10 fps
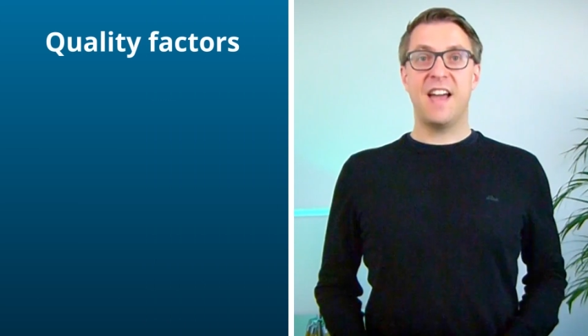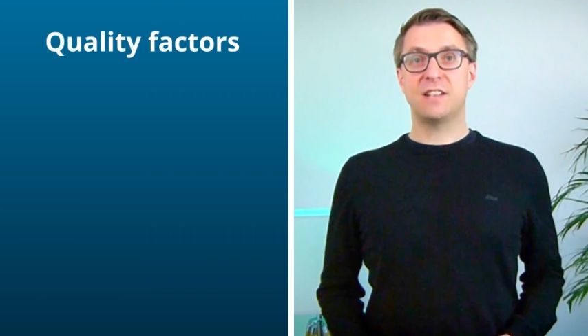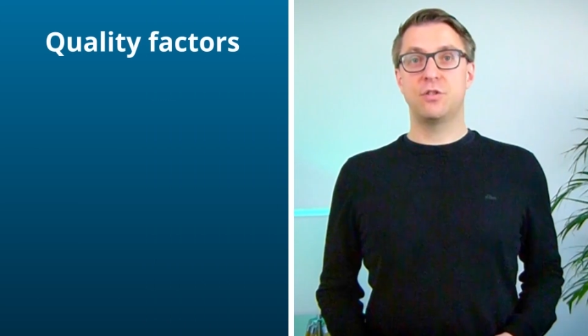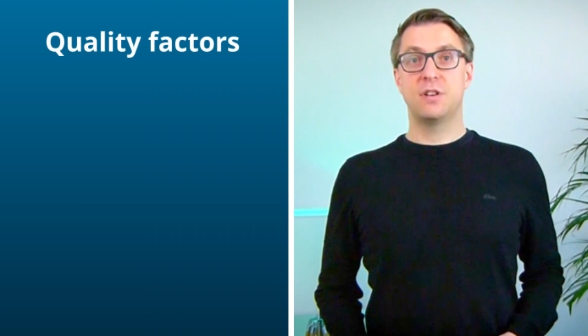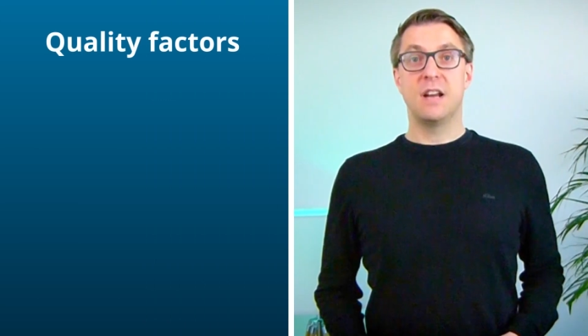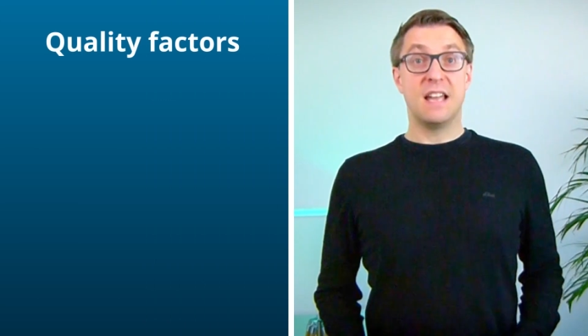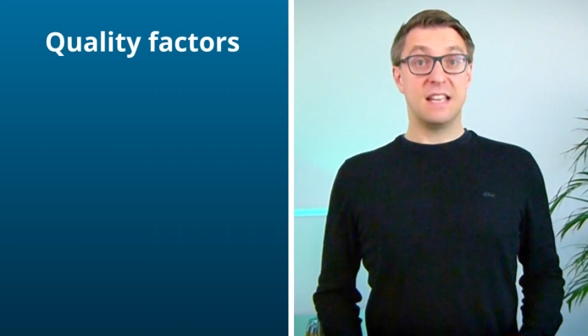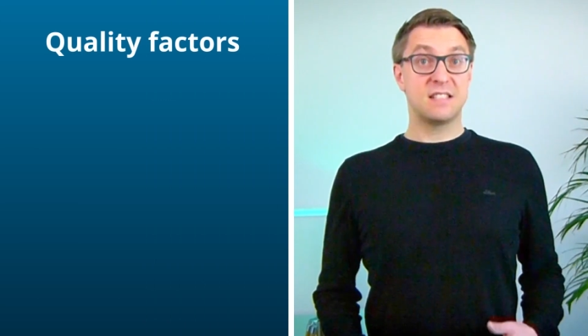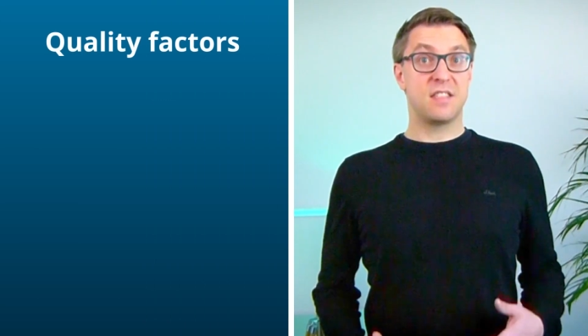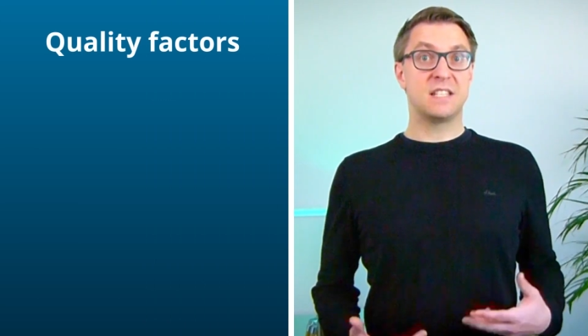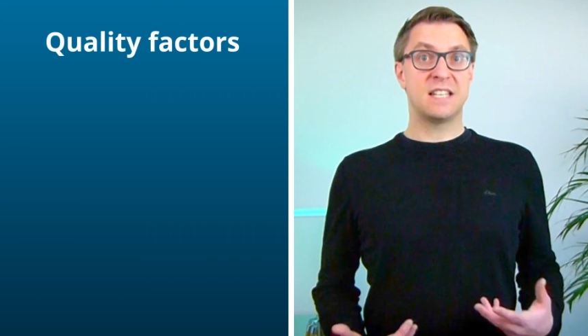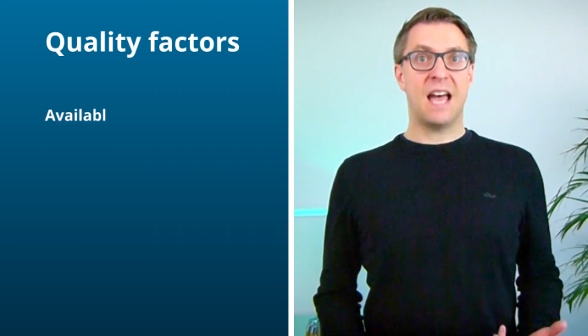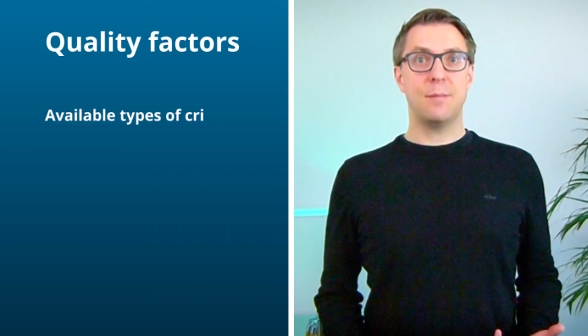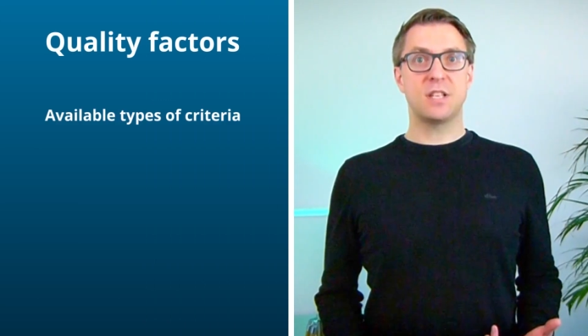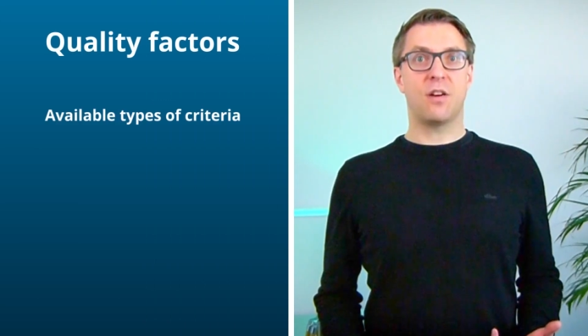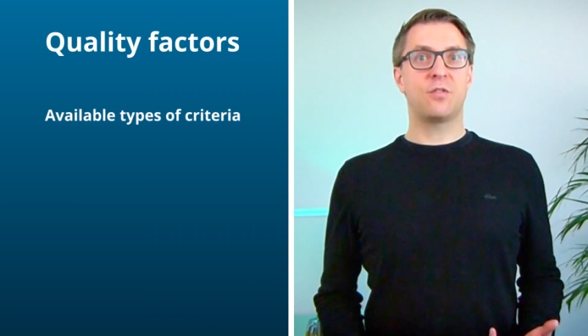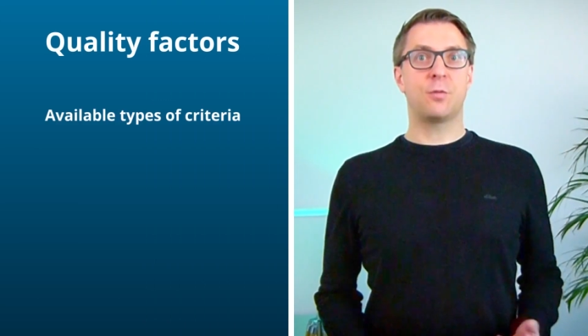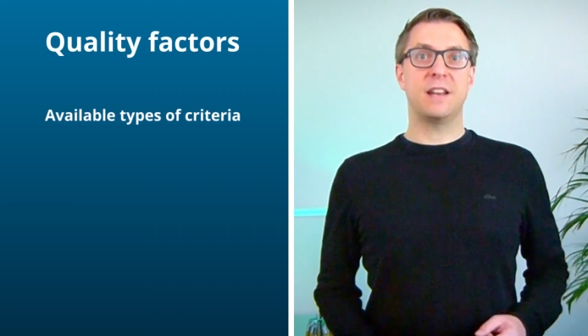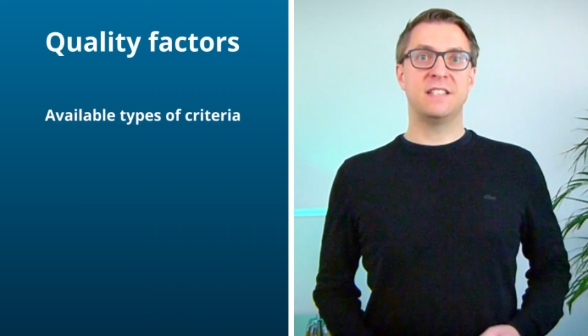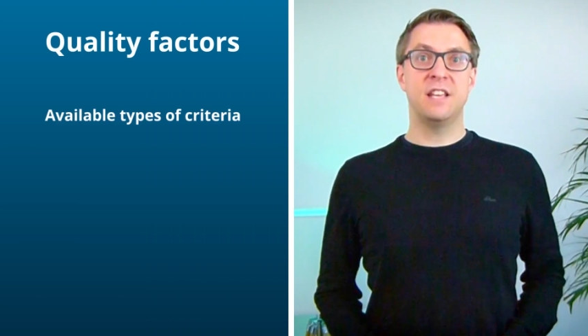factor is the types
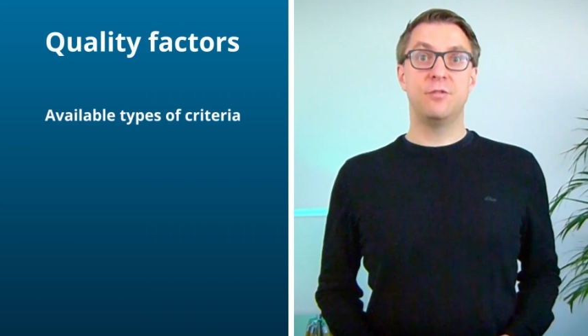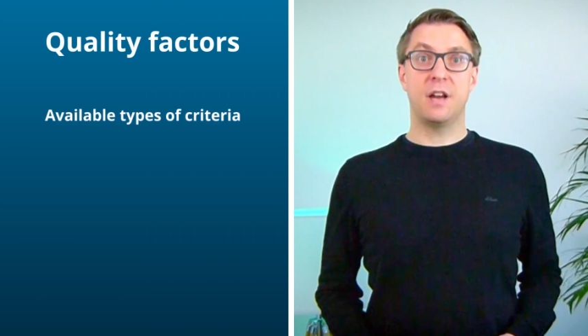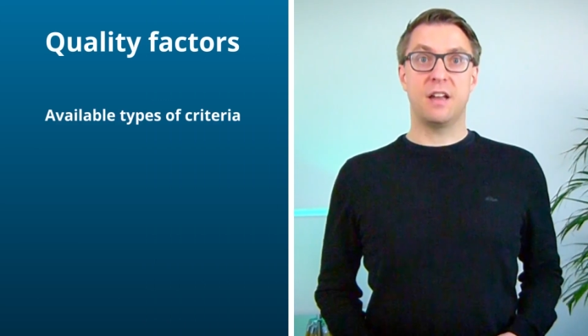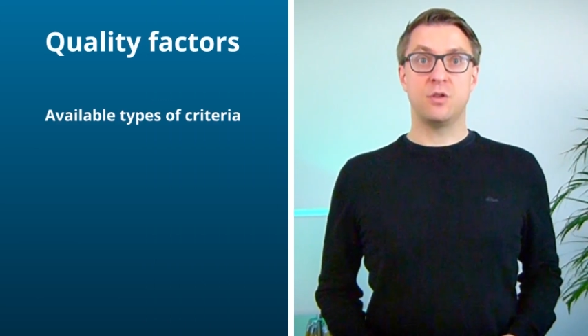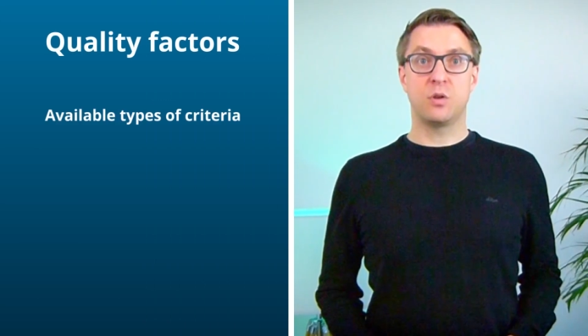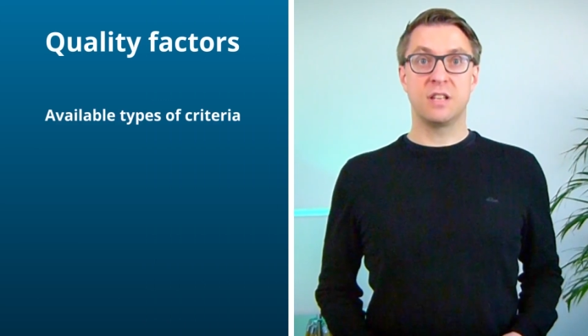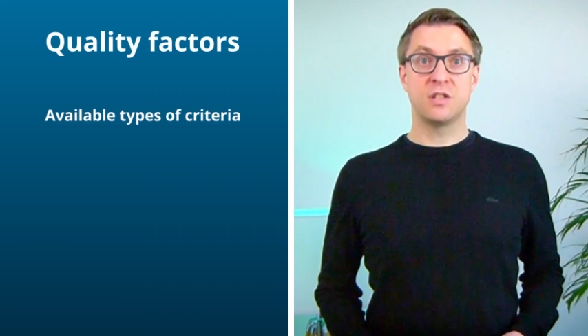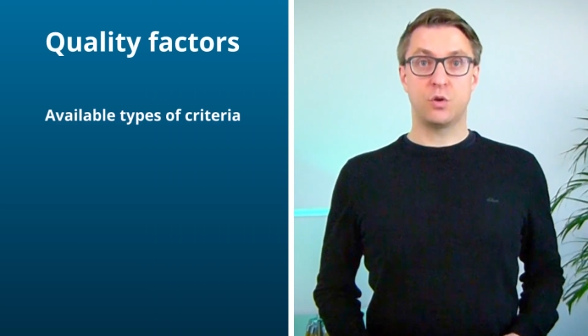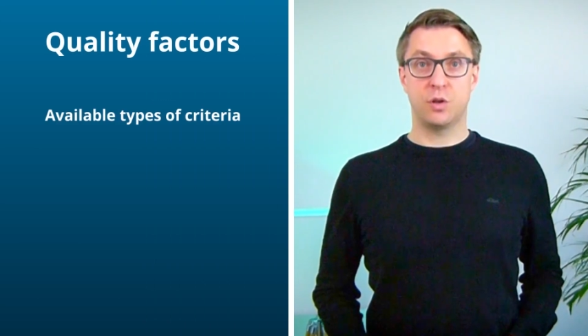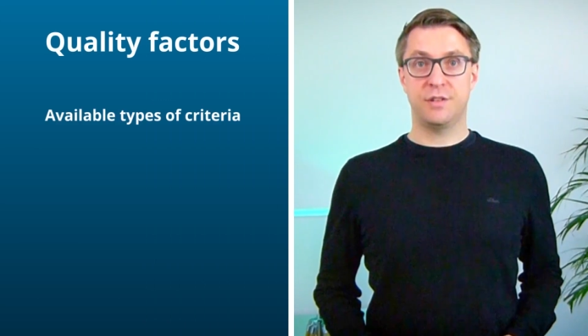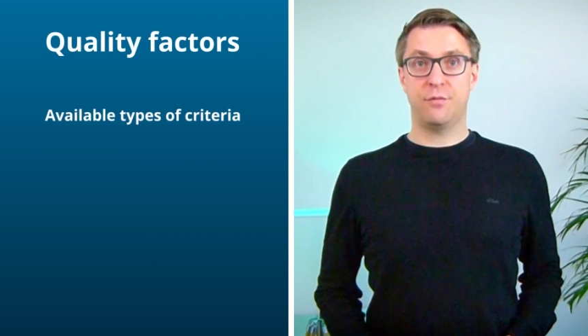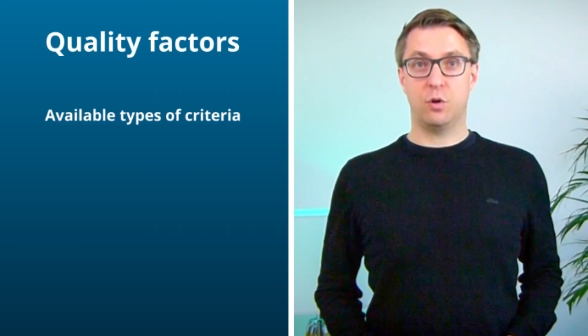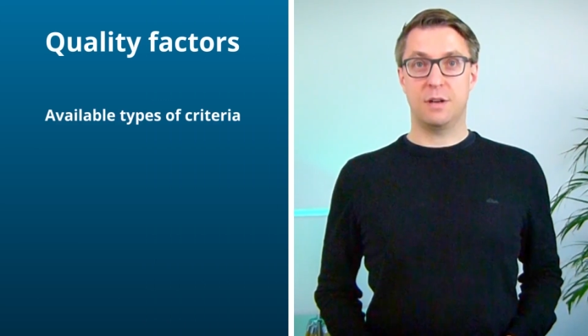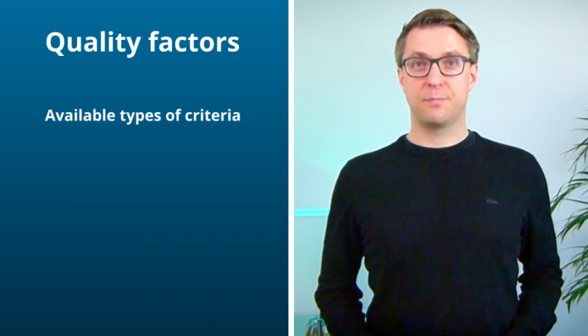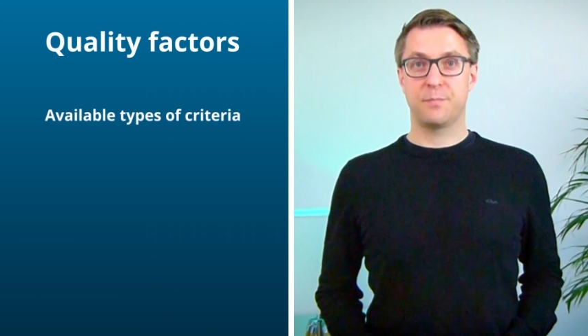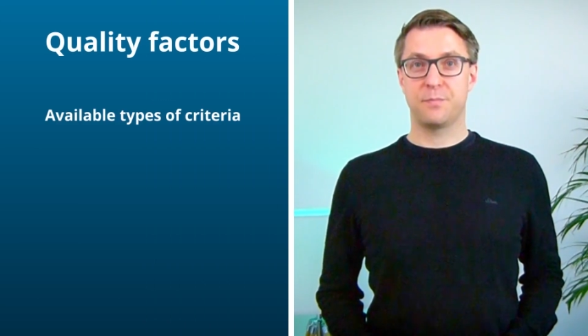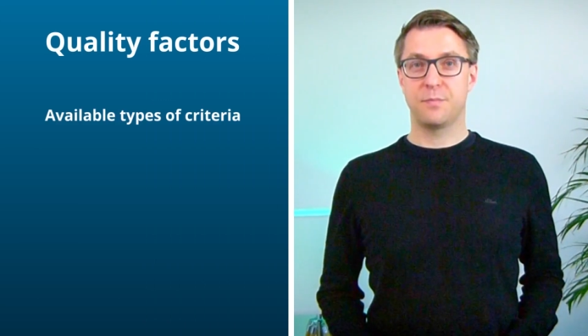of criteria you can search for.